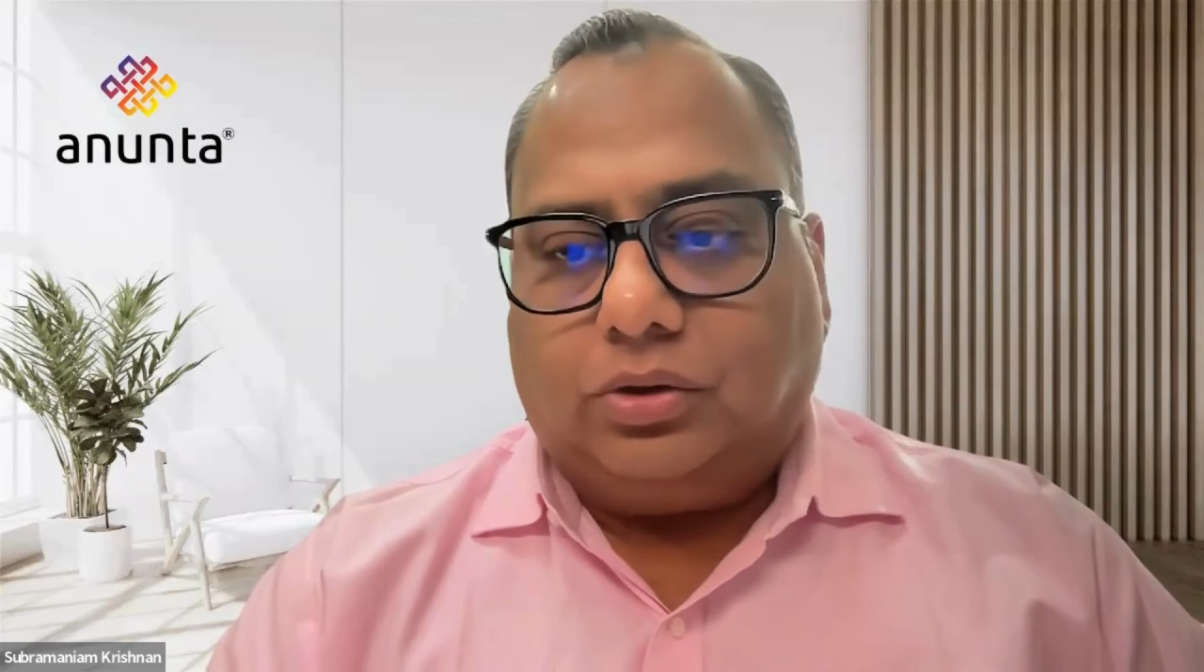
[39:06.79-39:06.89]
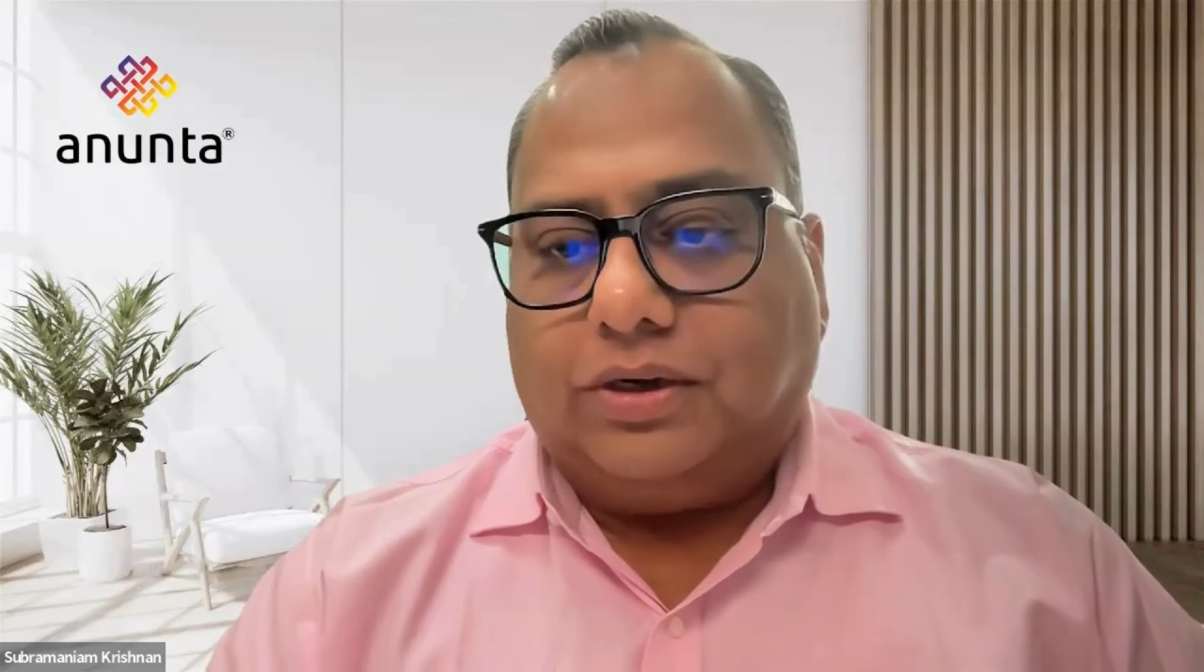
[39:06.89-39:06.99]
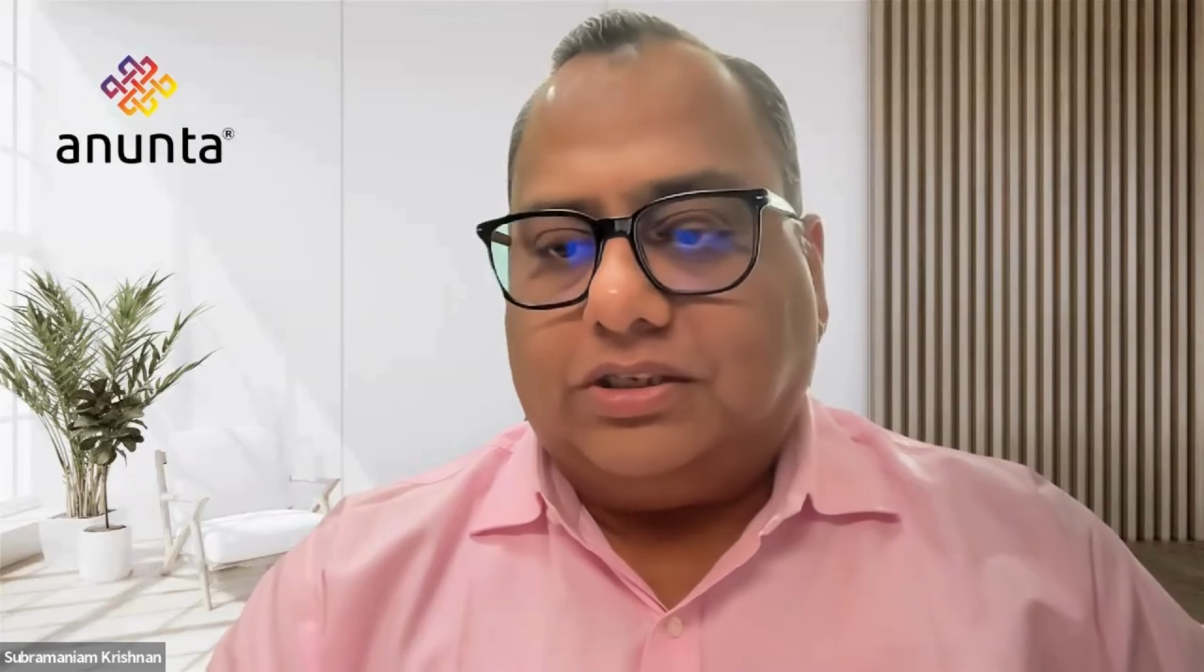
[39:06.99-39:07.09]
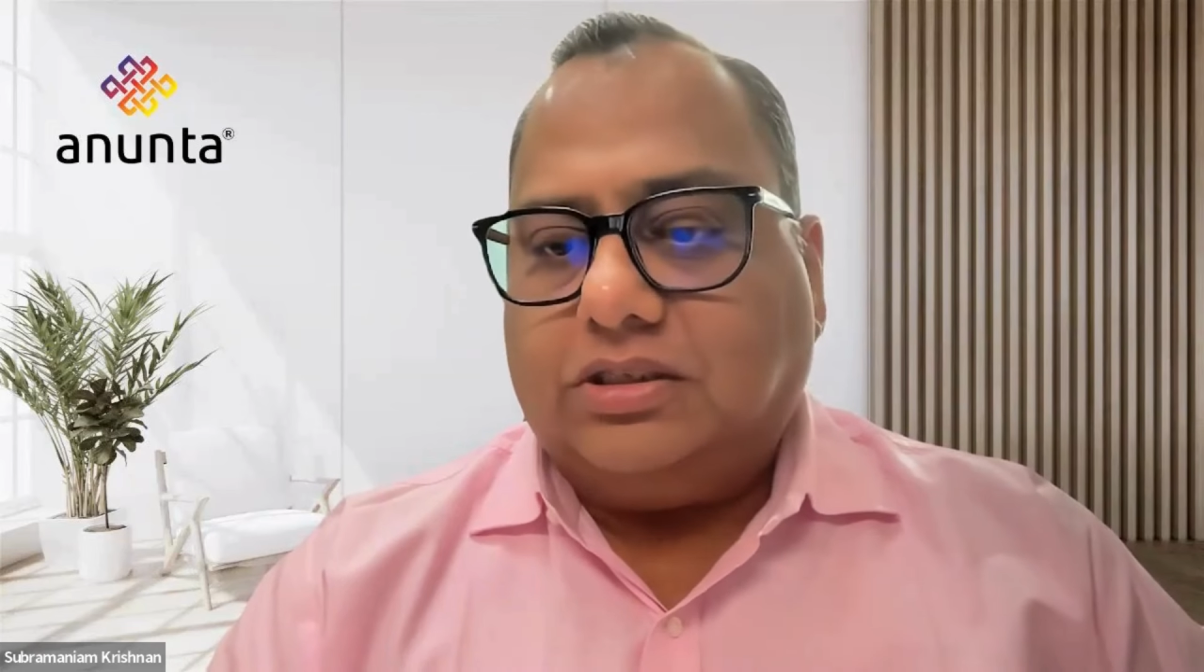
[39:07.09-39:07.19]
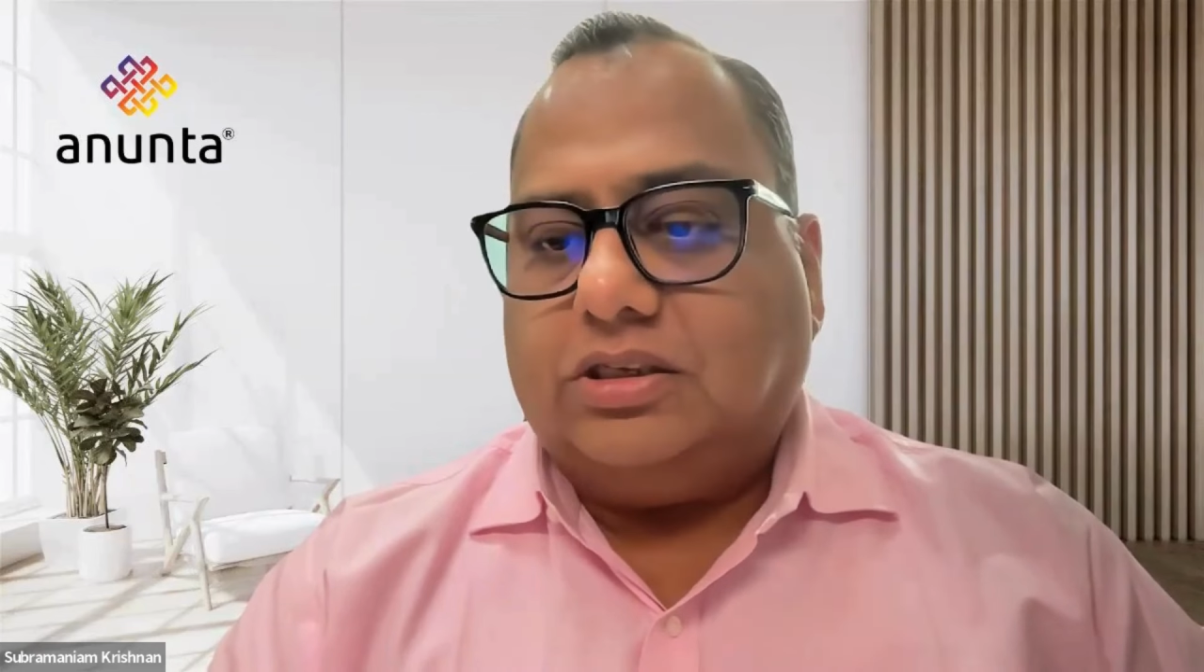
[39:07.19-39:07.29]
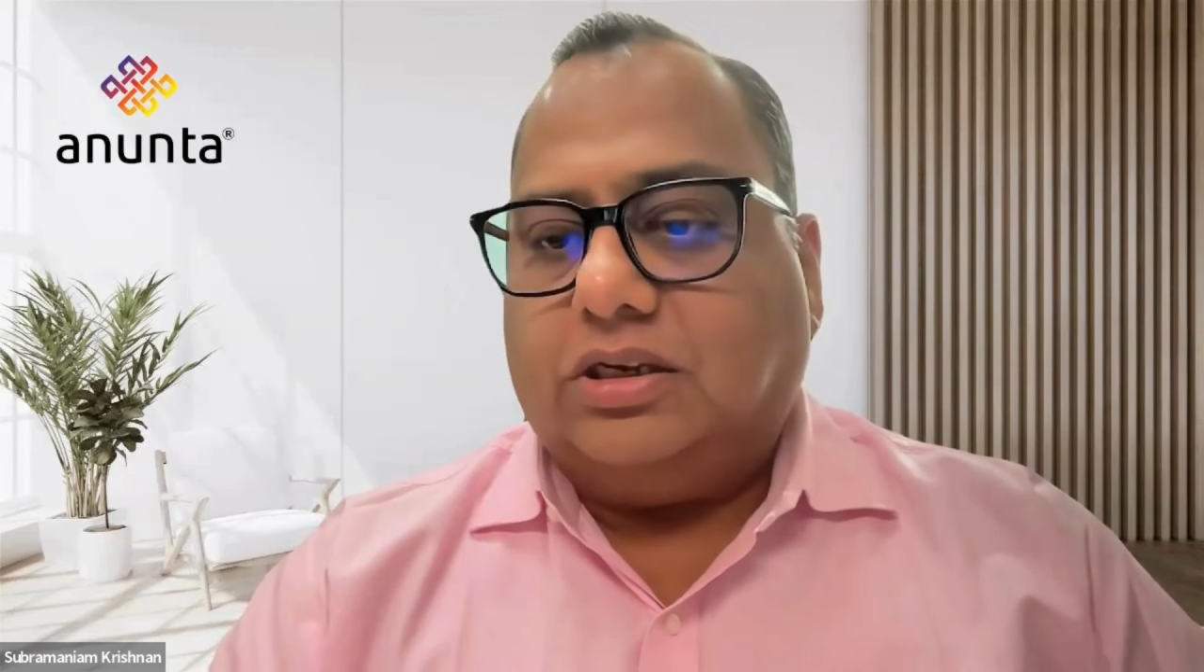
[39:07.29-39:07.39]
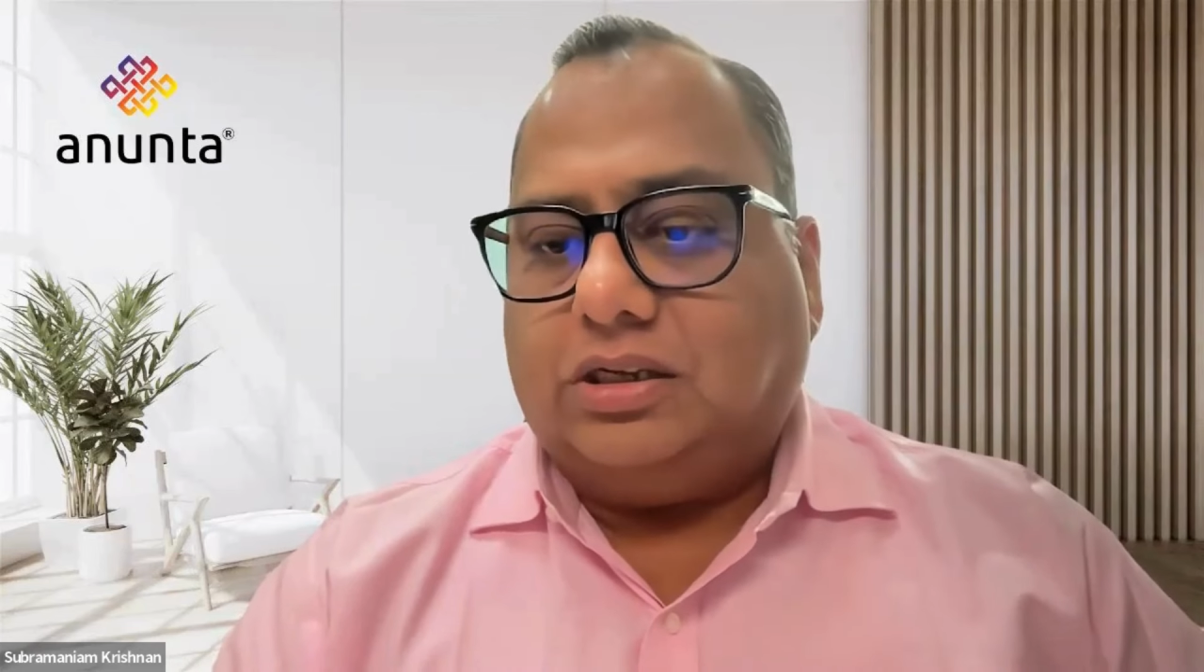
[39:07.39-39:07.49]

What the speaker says: questions and